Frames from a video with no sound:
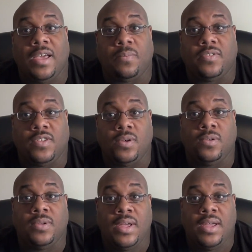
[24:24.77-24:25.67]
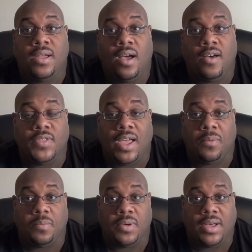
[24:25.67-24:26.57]
episode of the
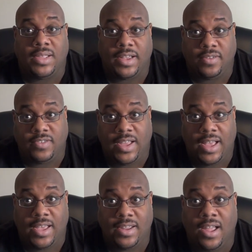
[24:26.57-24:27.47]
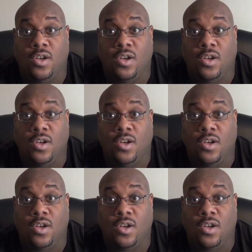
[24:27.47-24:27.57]
Comic Book Collector's Guide.